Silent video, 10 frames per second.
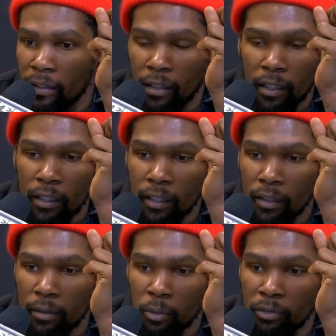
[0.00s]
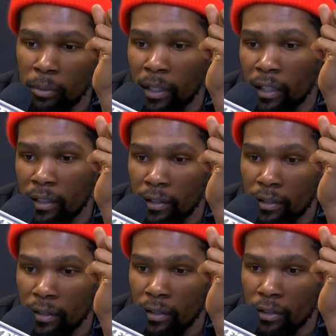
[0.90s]
And uh, we rebounded,
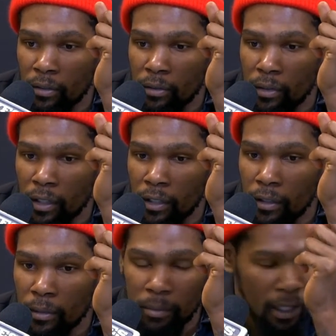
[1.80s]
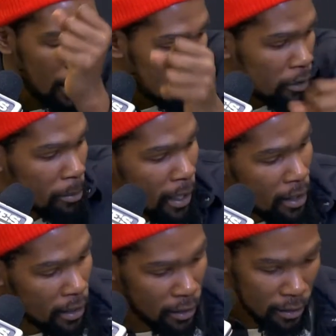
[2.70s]
you know. Uh, they
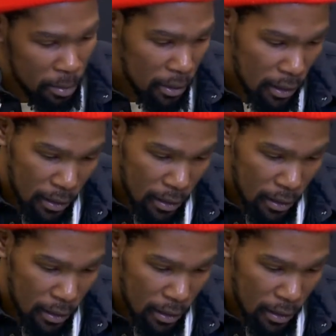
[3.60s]
outrebounded us, but, like,